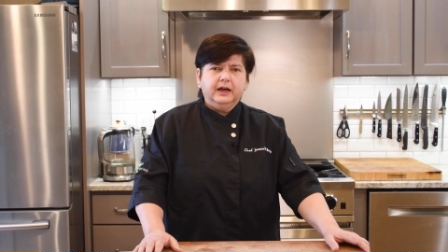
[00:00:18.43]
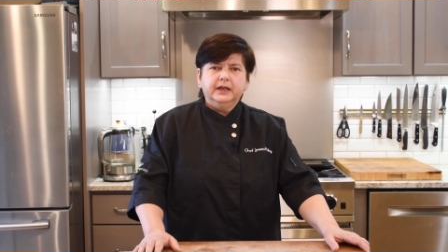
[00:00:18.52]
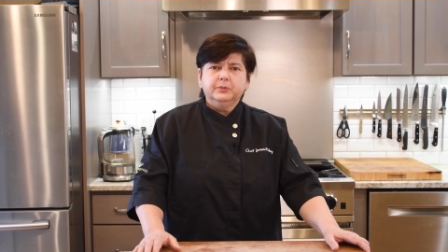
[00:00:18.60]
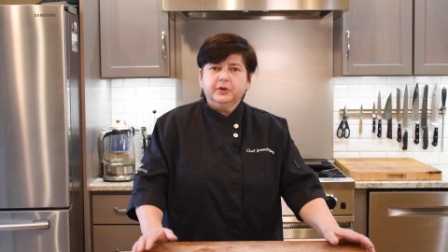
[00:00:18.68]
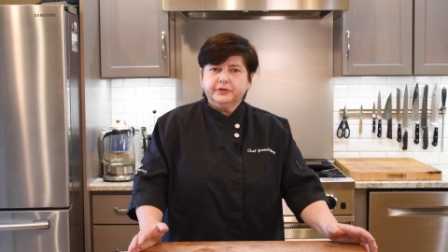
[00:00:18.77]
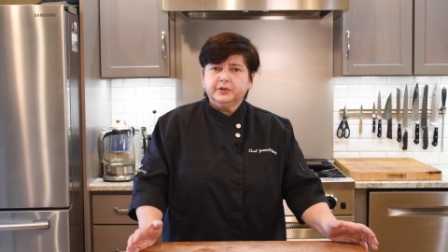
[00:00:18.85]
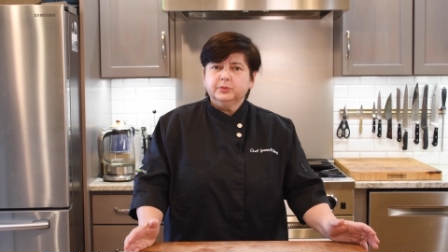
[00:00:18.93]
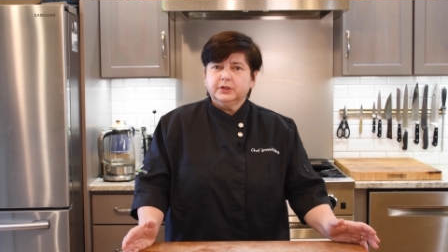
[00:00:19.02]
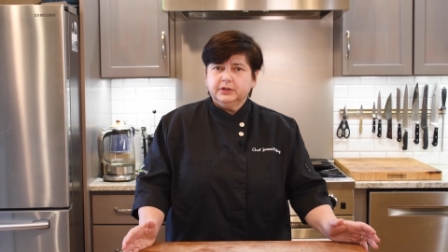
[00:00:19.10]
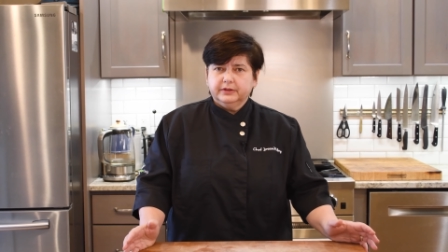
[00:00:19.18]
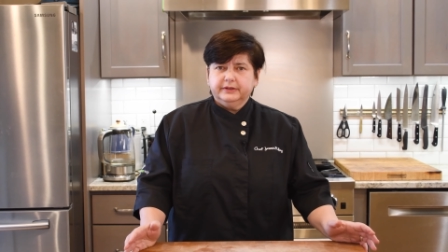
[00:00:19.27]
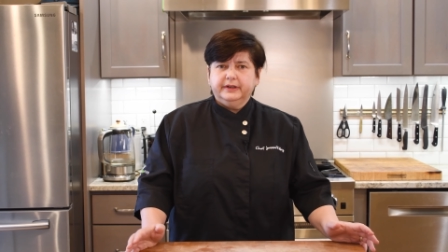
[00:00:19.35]
I am also a
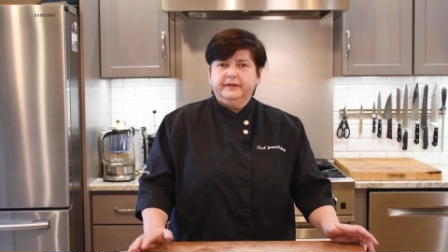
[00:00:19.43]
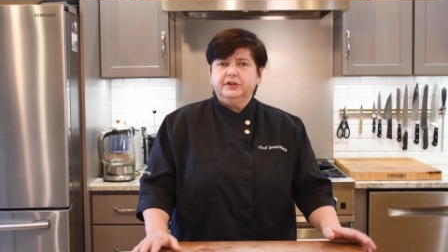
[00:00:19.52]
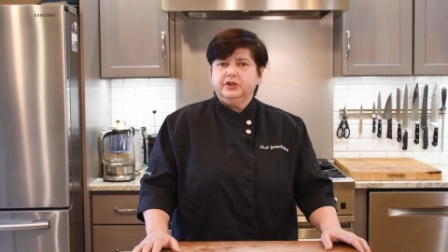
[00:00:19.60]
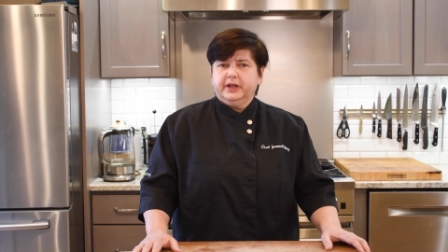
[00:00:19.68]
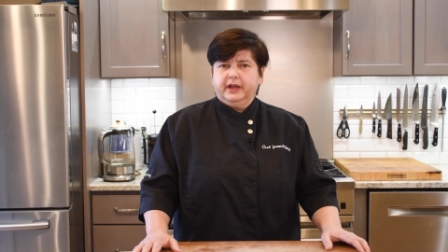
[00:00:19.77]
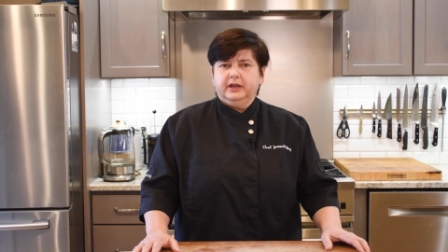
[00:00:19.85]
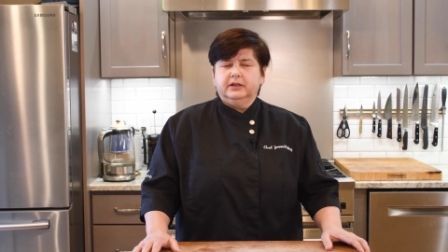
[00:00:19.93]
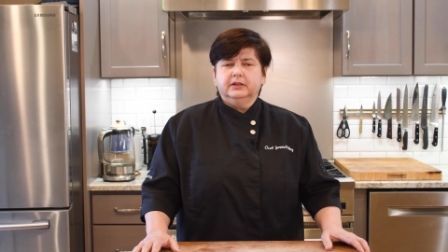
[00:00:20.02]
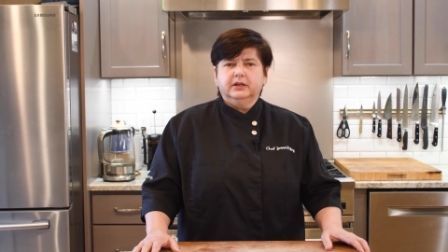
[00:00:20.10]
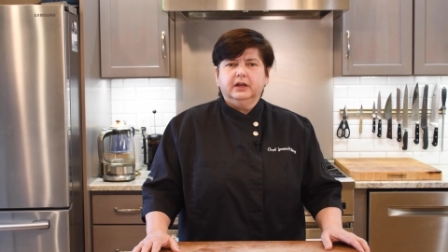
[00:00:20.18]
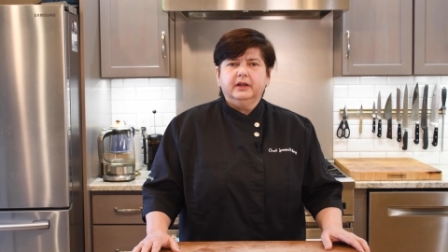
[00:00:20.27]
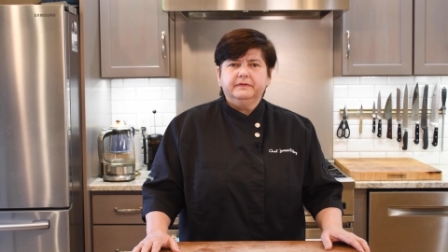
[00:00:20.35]
culinary educator.
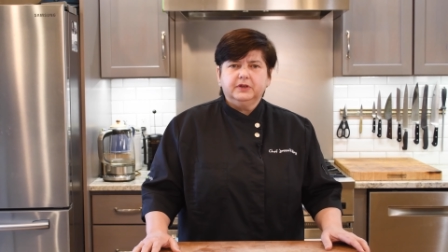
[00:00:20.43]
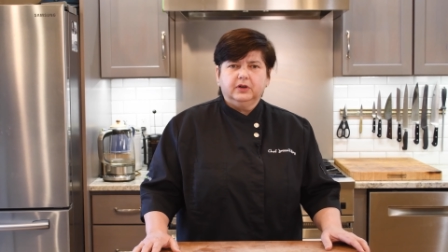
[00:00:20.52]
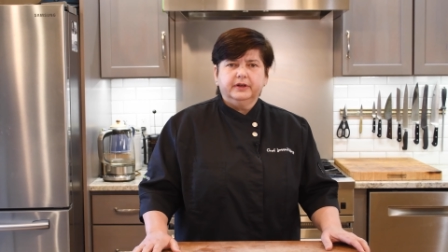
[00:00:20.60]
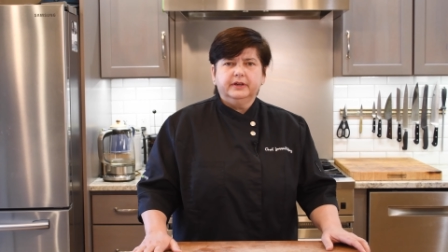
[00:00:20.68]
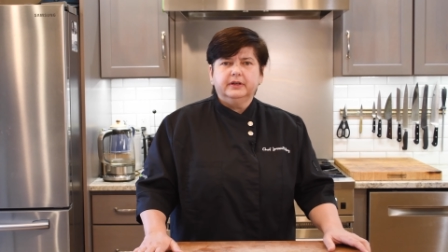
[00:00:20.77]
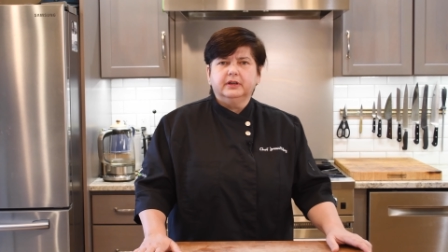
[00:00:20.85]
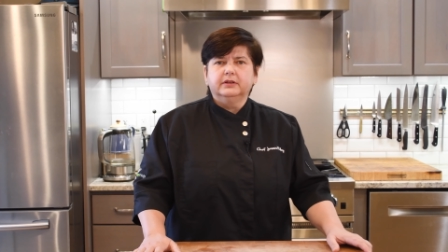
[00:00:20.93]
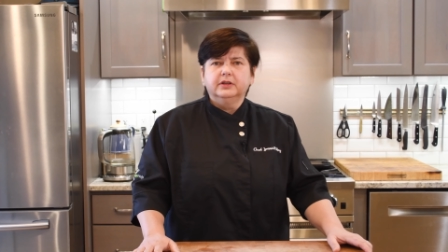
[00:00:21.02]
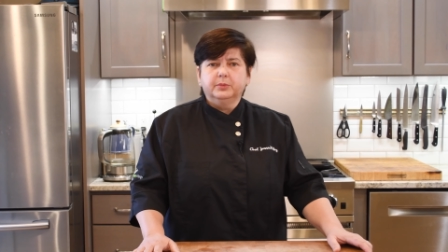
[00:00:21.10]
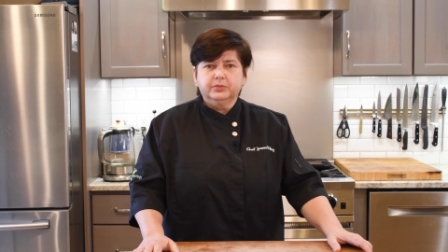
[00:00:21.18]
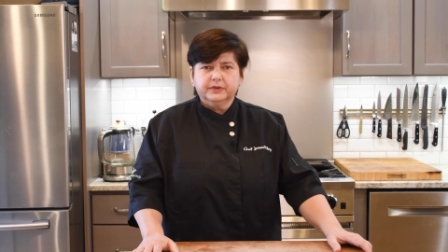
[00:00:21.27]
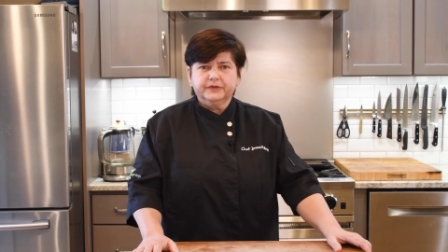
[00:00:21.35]
I've taught at a
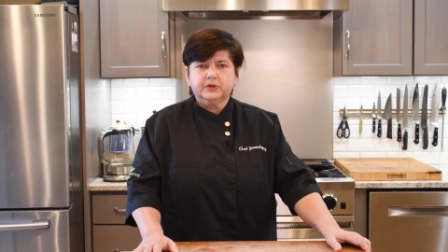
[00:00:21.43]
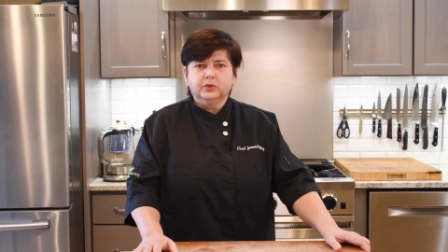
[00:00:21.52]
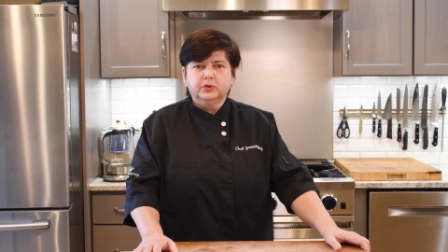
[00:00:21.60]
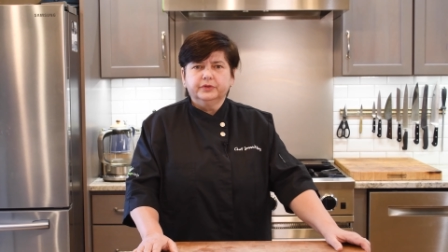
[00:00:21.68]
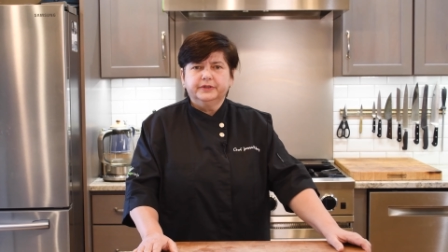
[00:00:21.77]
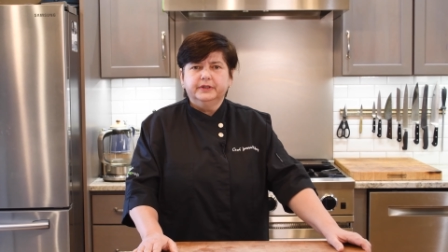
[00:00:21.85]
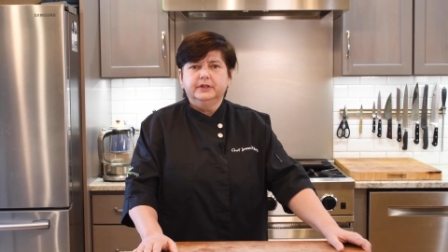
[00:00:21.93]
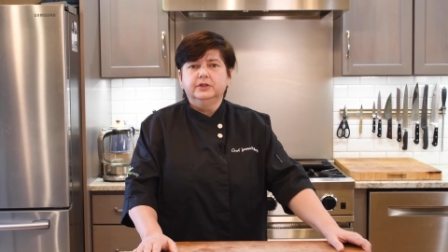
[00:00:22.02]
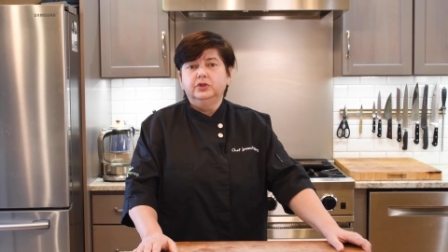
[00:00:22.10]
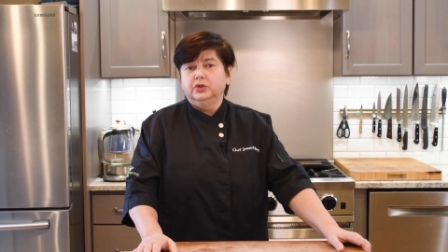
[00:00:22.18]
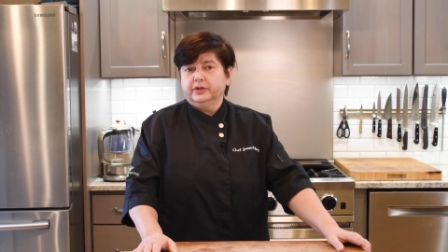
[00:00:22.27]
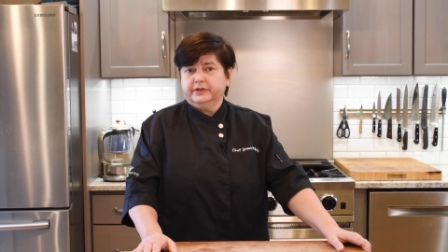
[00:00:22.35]
number of schools in the
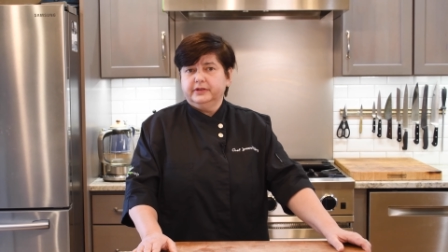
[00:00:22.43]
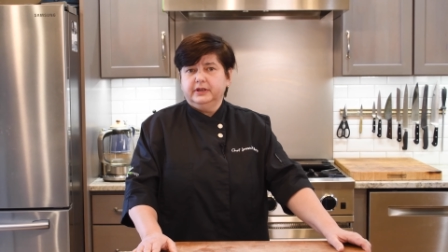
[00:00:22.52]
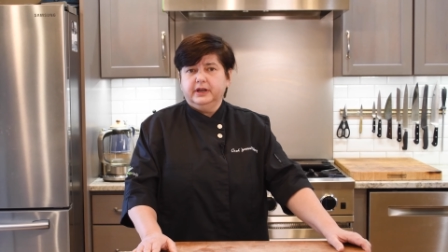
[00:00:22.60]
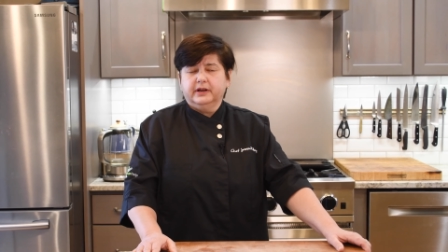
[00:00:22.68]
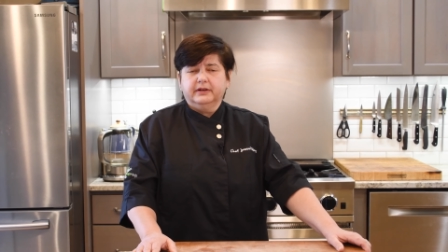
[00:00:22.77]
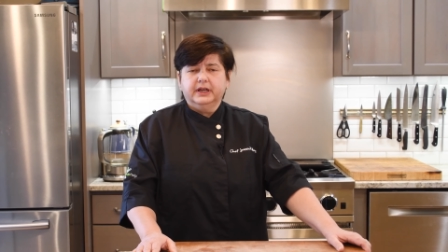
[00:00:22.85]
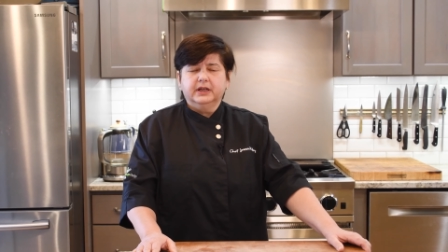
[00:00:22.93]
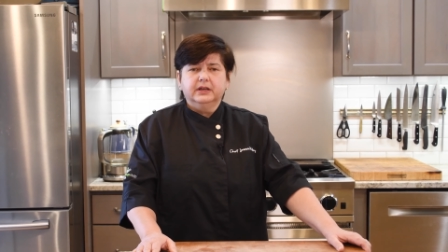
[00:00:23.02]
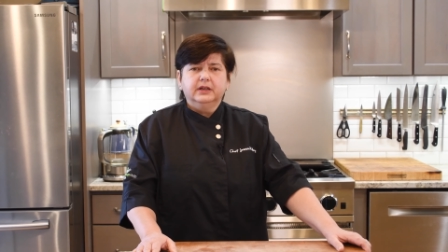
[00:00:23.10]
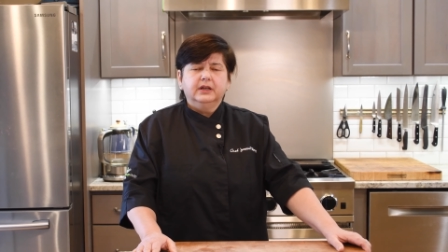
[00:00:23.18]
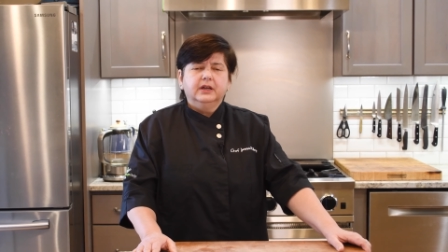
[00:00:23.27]
New York City area.